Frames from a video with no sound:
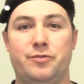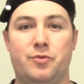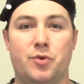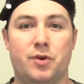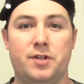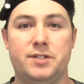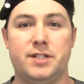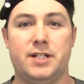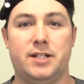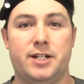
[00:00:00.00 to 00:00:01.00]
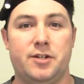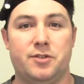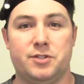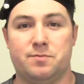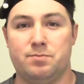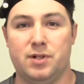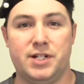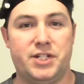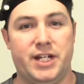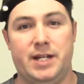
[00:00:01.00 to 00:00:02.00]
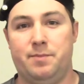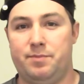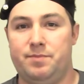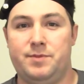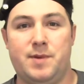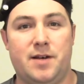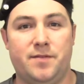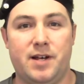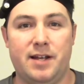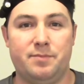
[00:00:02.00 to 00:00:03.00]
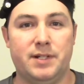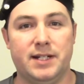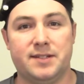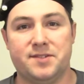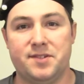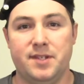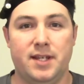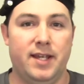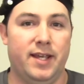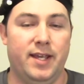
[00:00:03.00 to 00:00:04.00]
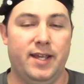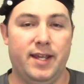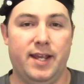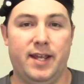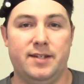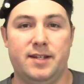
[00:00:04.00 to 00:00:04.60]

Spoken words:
for it, it's pretty cheap. It's about $5, and